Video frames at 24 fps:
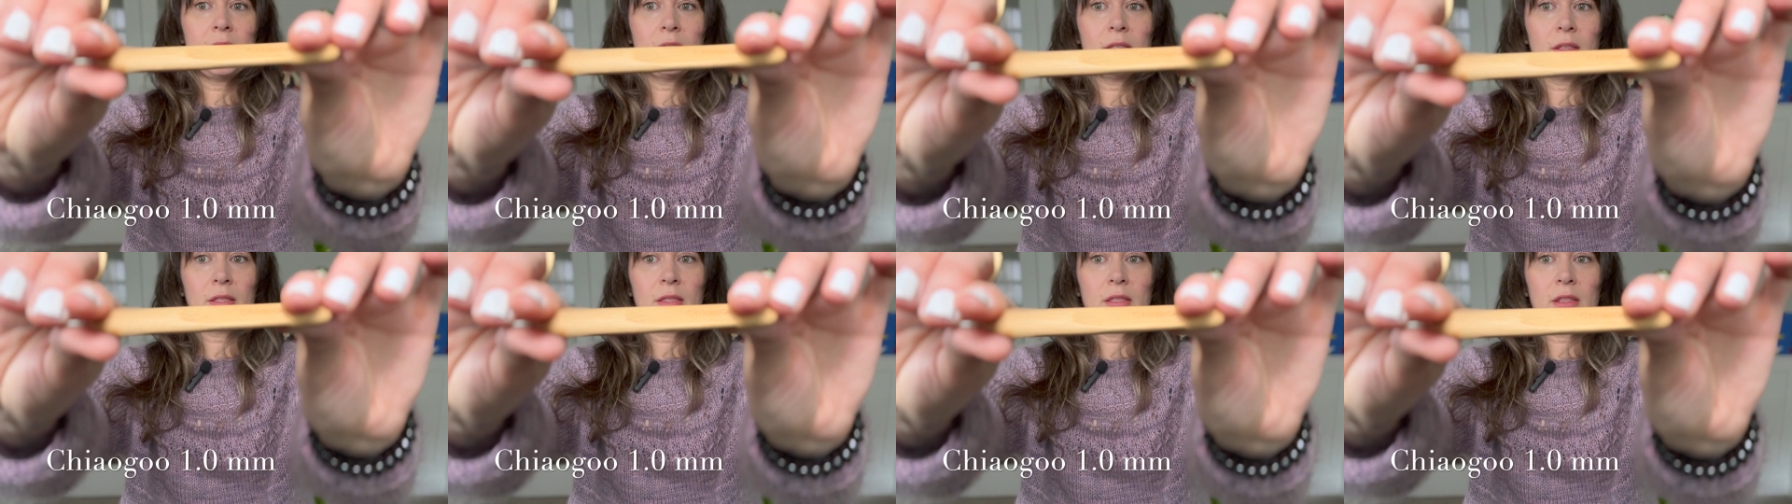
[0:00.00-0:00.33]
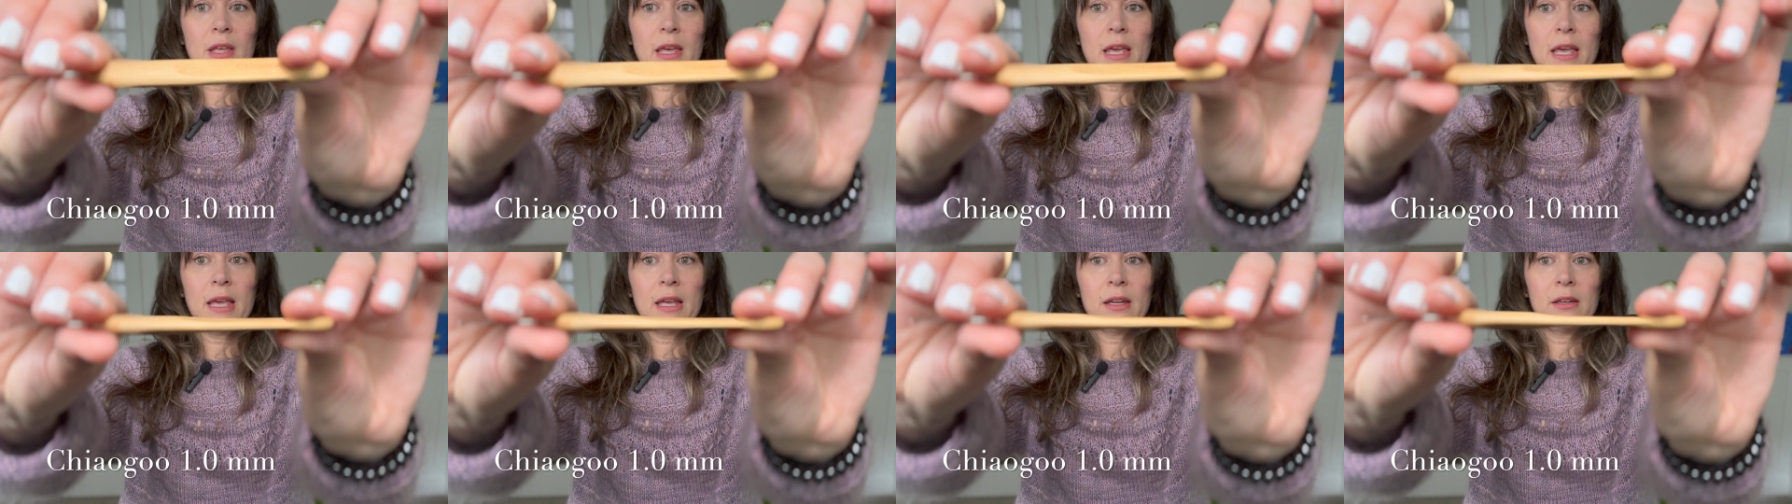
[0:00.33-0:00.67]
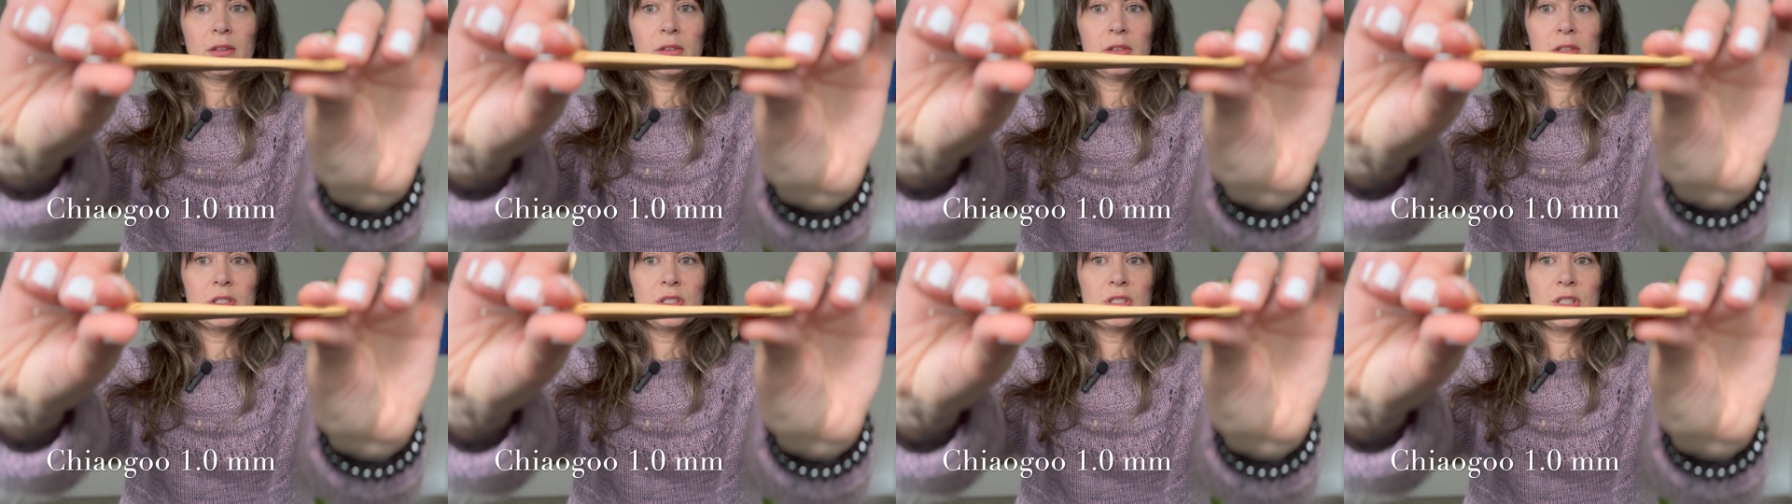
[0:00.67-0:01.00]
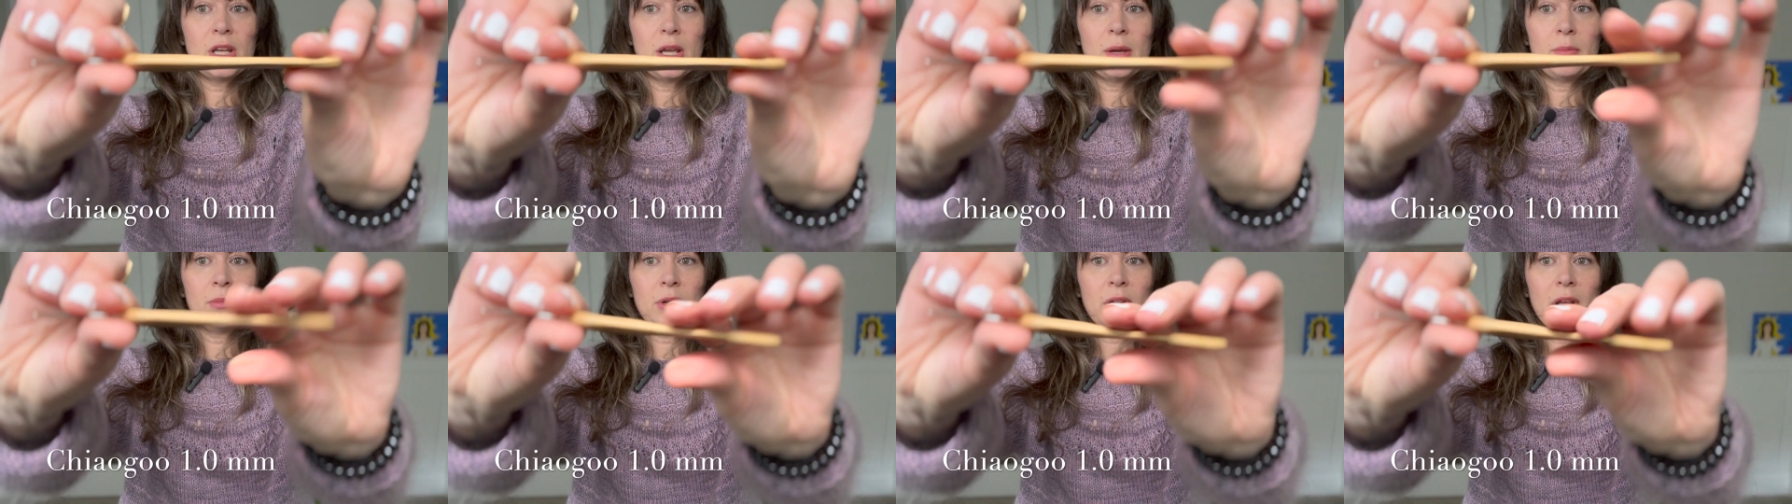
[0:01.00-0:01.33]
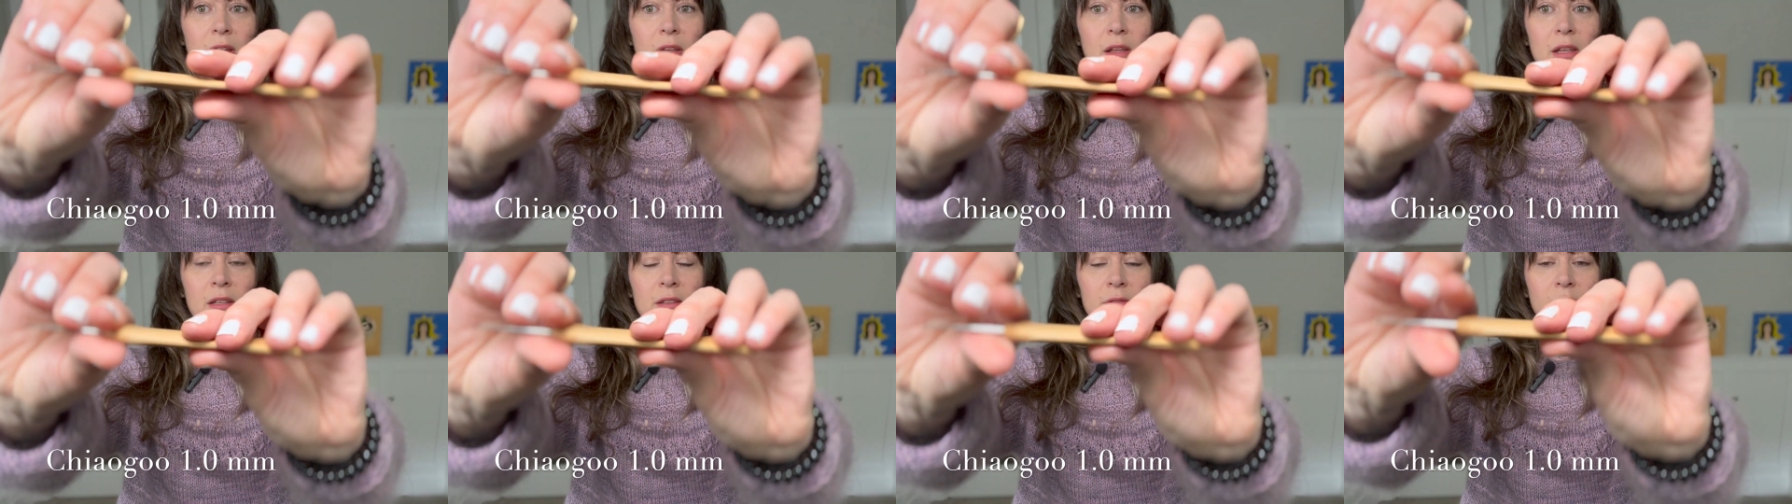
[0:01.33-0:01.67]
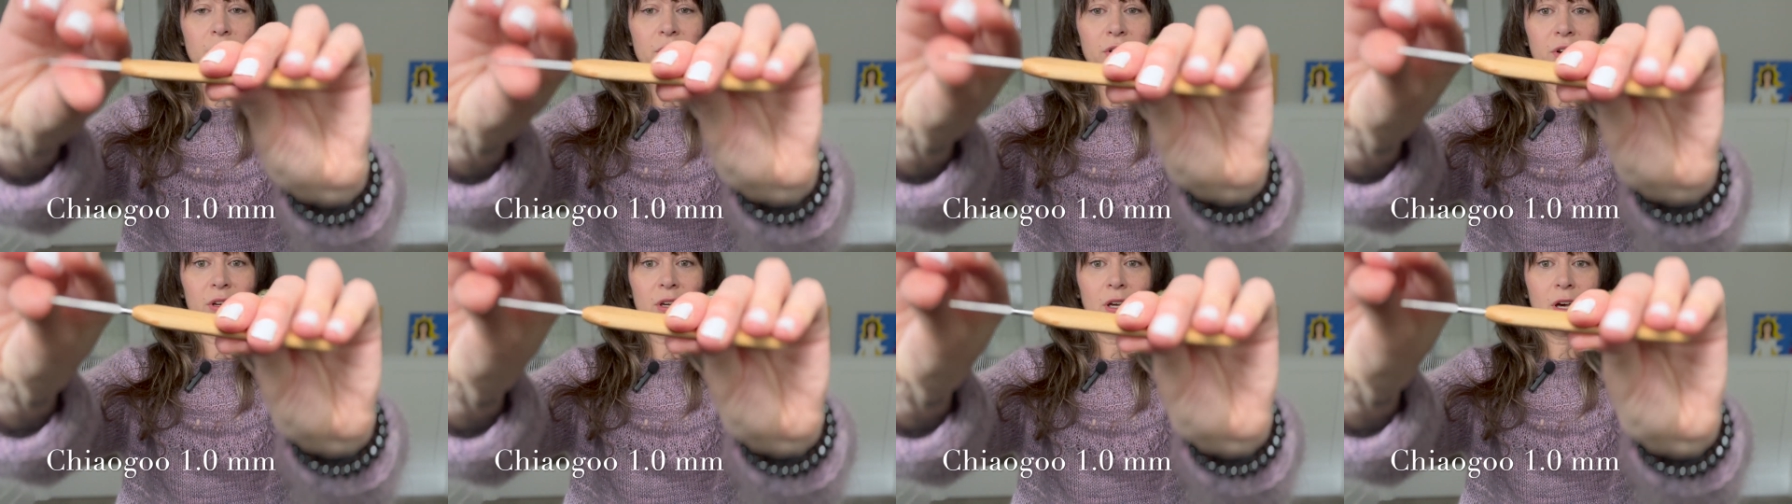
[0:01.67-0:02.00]
that the handle is shaped is
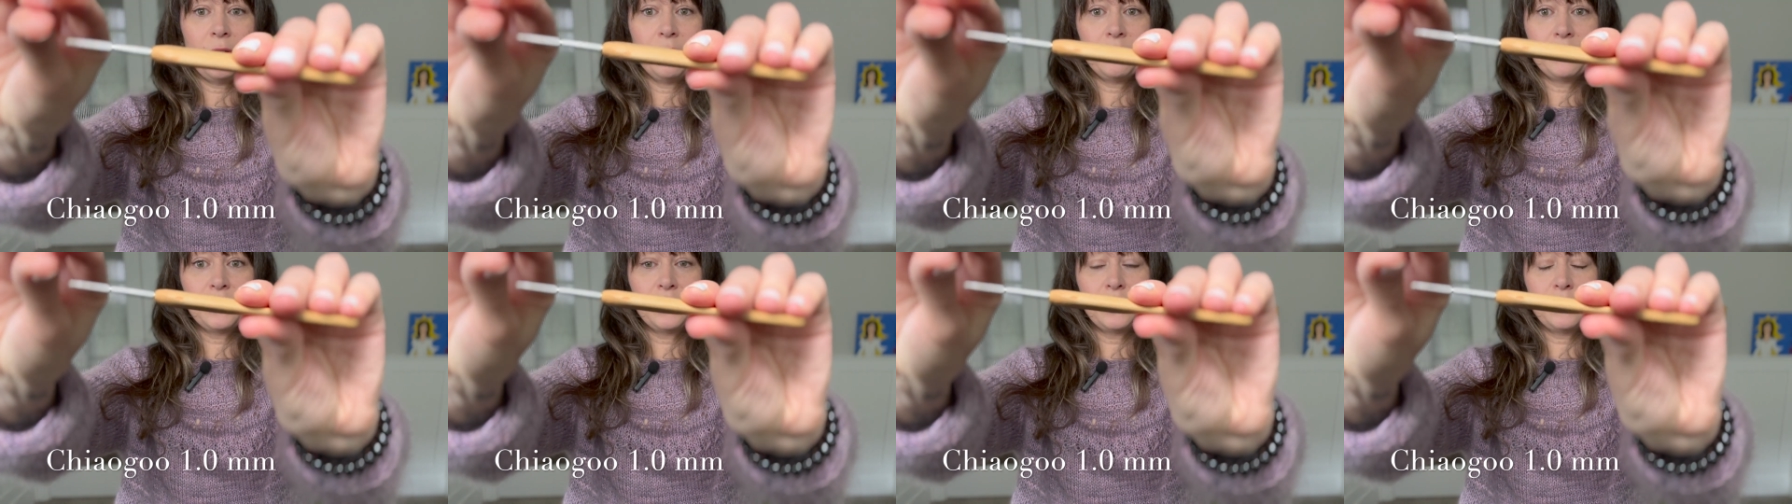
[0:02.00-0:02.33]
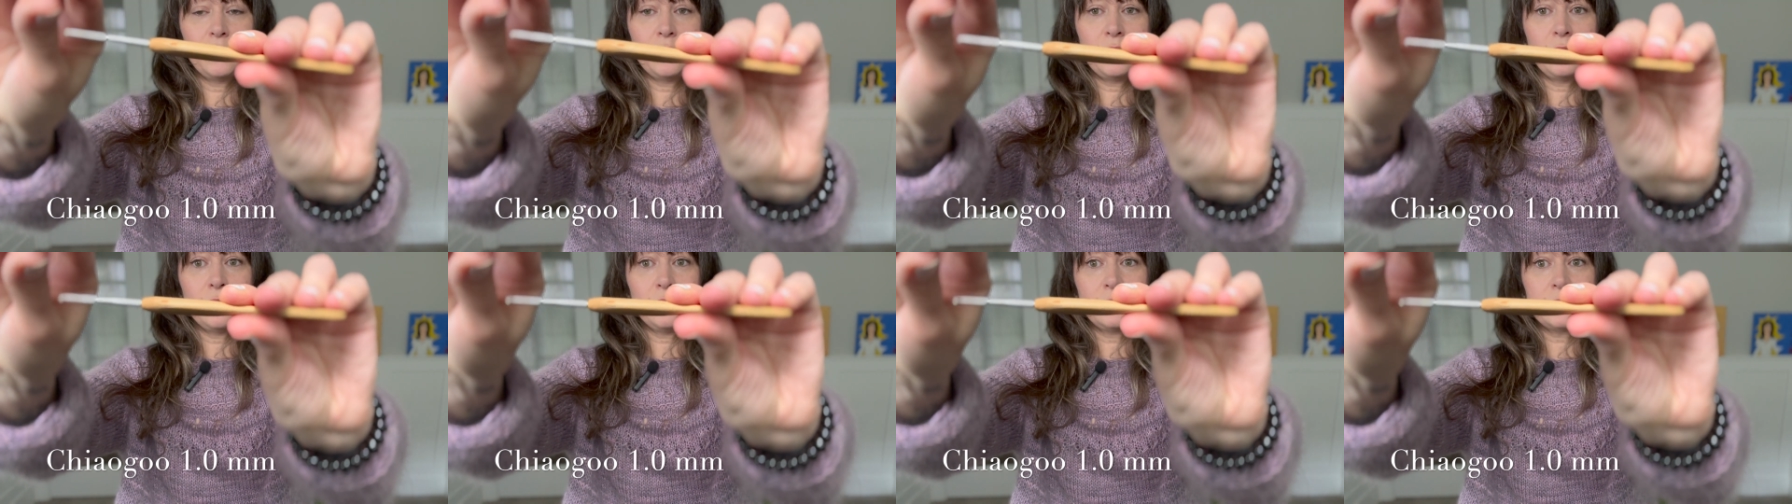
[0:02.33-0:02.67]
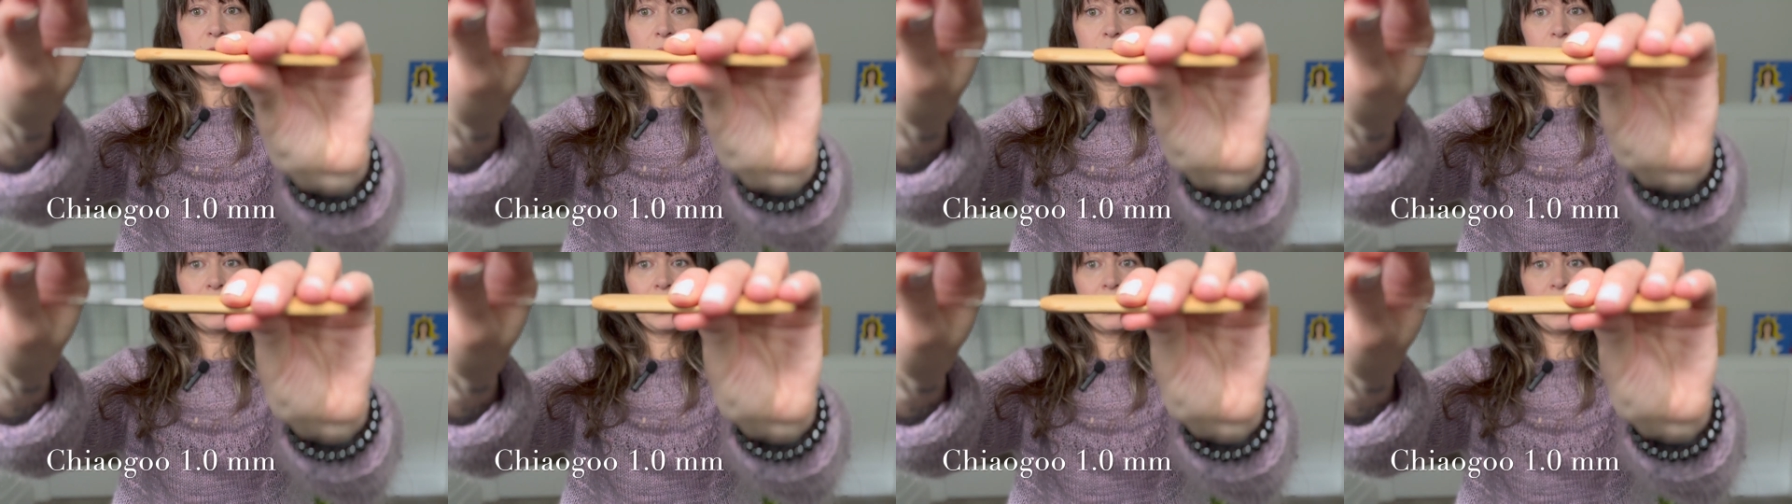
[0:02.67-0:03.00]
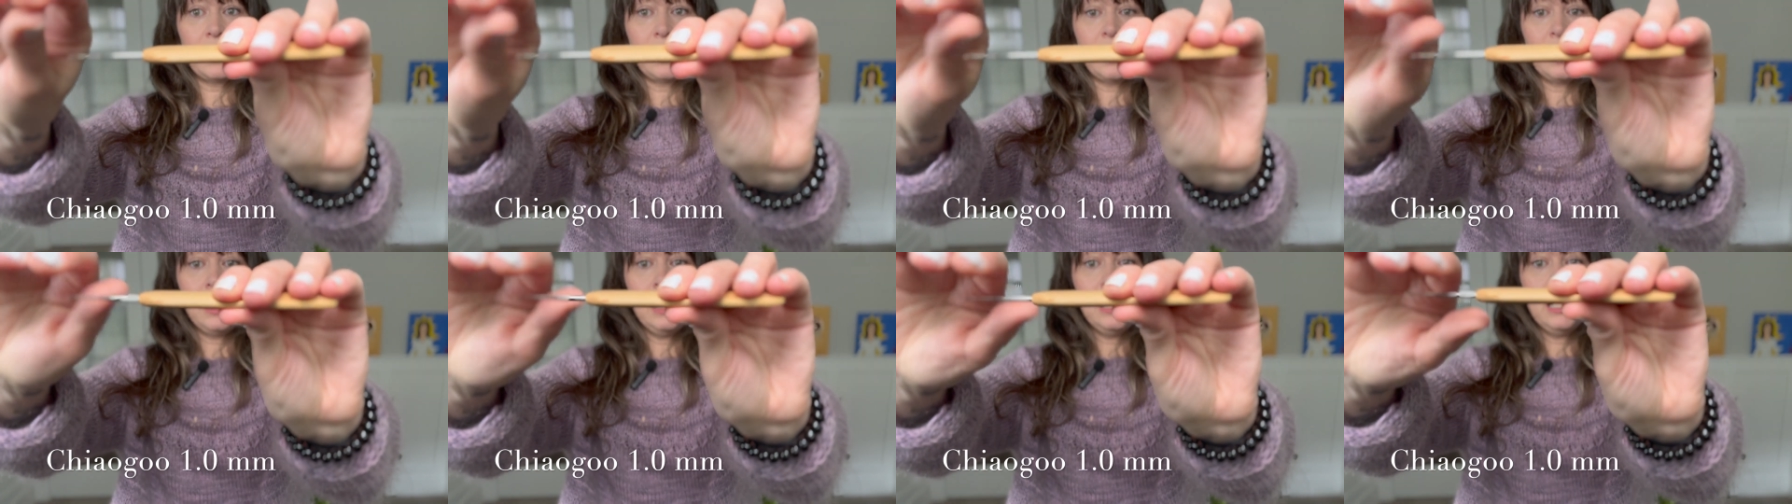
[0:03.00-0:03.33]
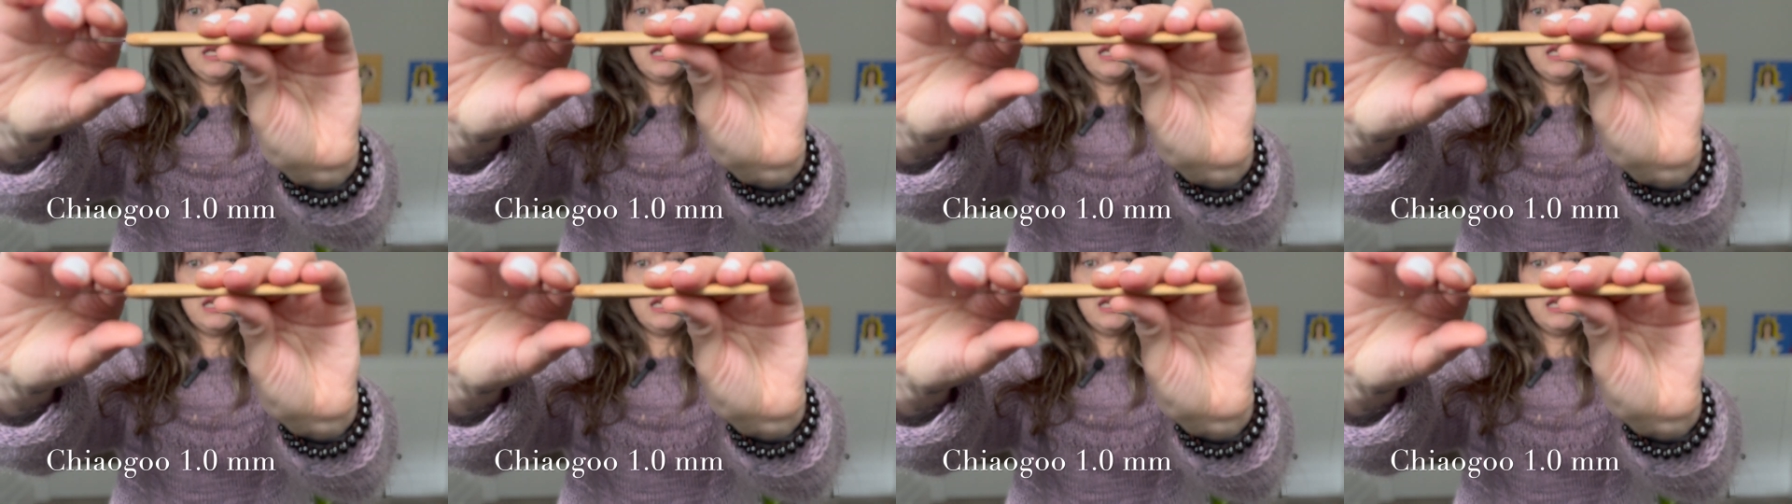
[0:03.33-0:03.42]
very comfortable to me.